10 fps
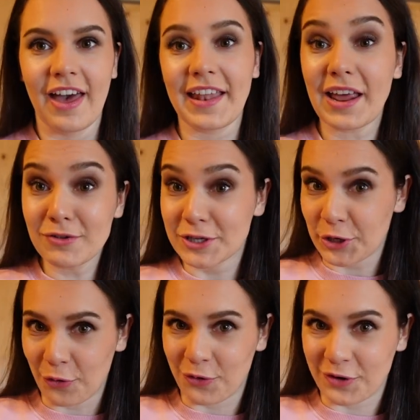And I will
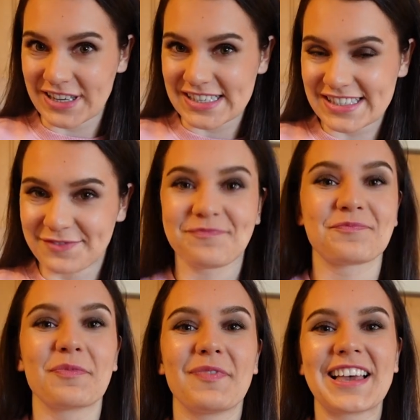show you this,
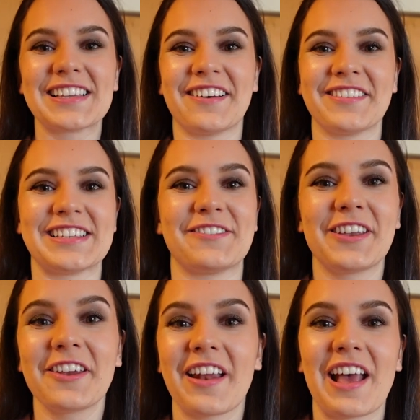because obviously
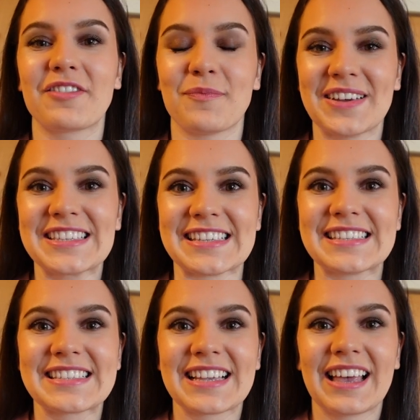when you don't have the
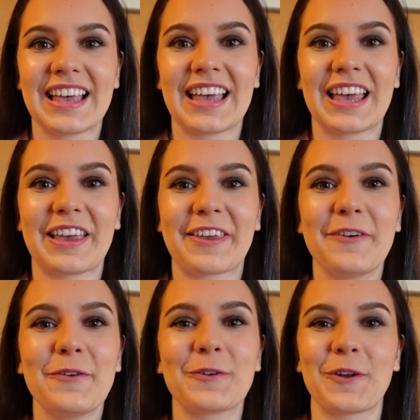muscles,
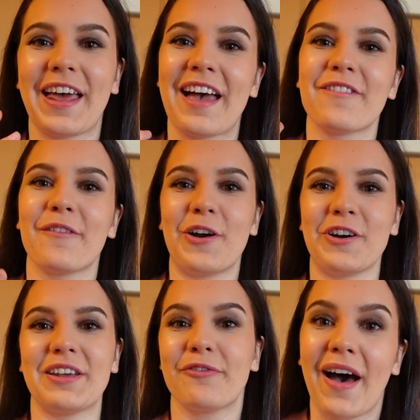you don't have a
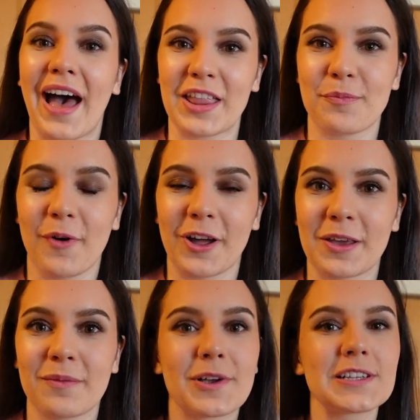very defined
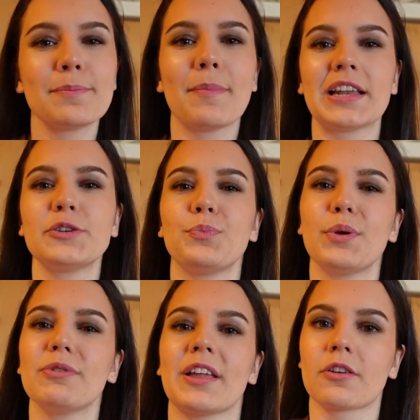body. Because imagine
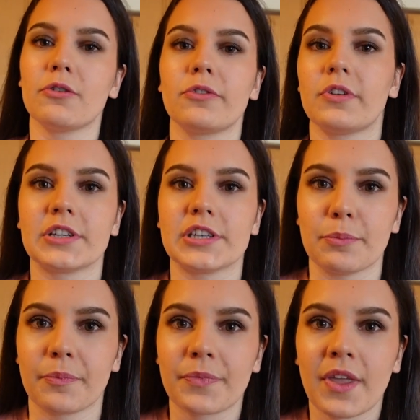people that go to the
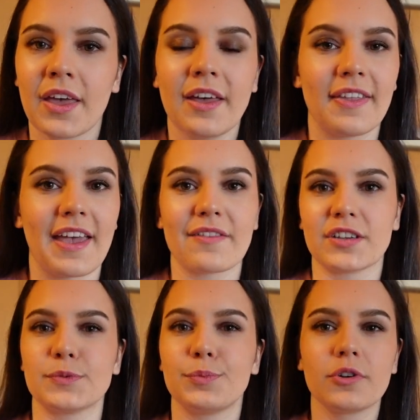gym, they have
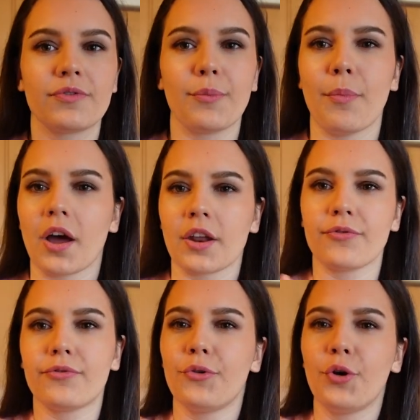this beautiful body
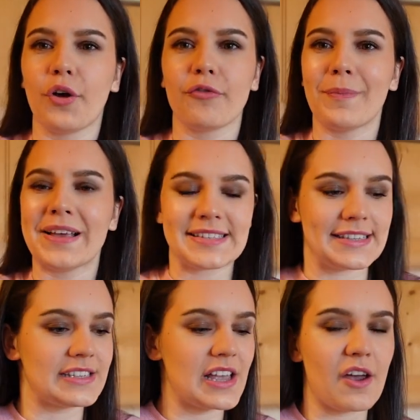full of
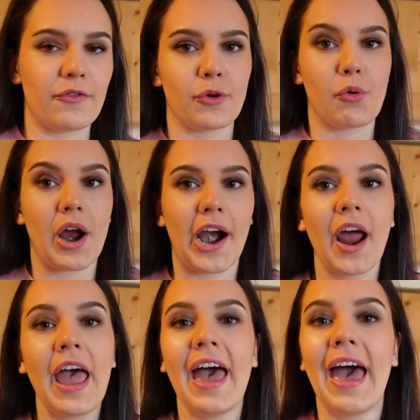muscles
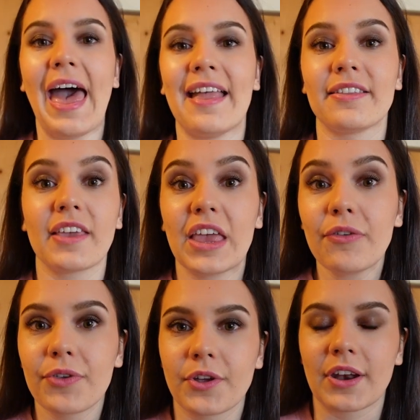everywhere. And
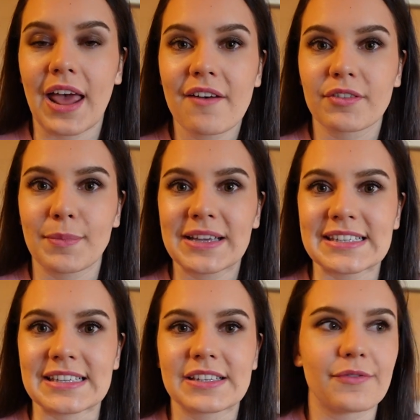if you don't have the
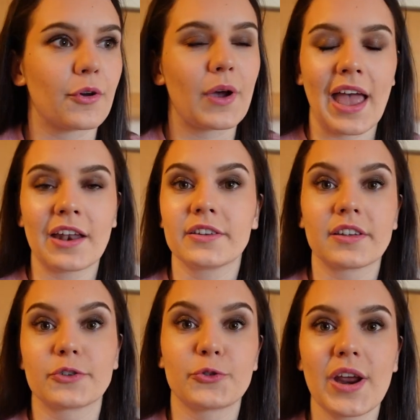muscles, if you
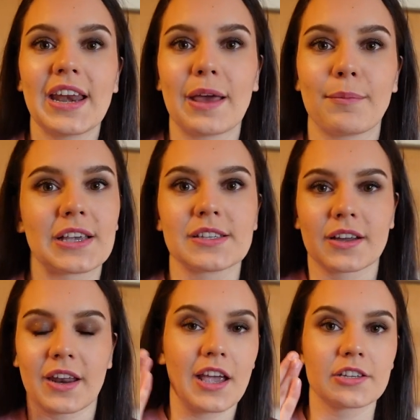can't train them because the
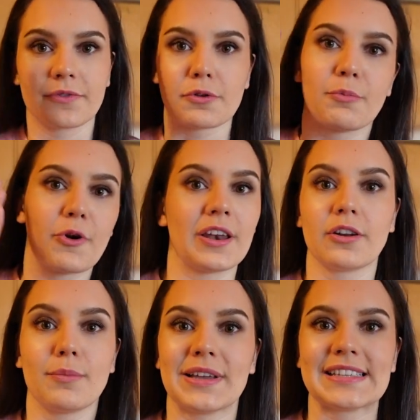connection from the brain
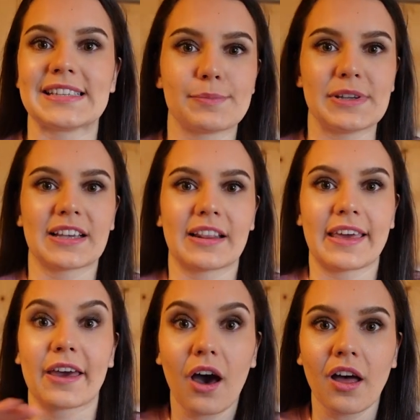to the muscle is basically
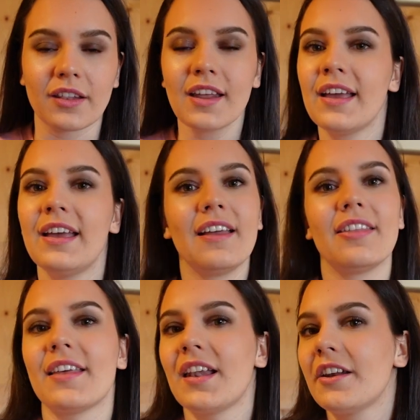gone,
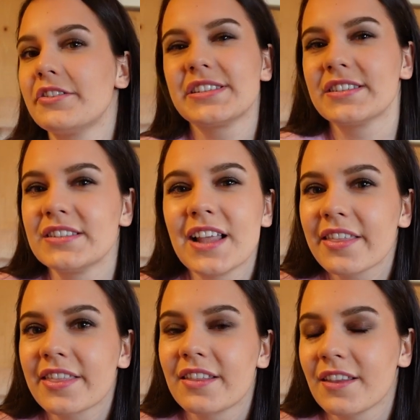then there's
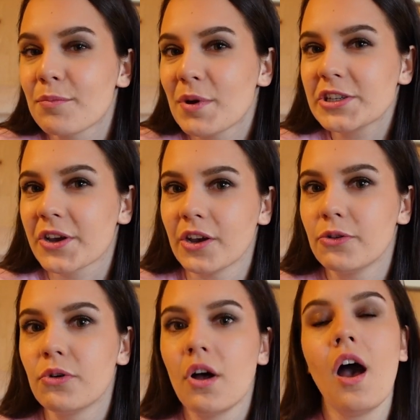not much you can
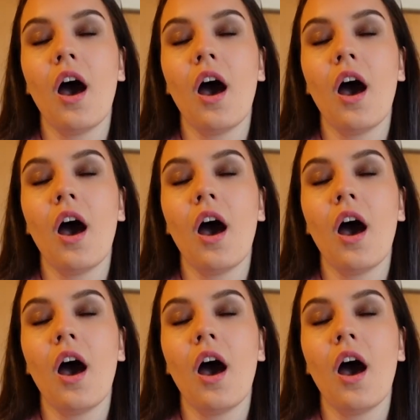do.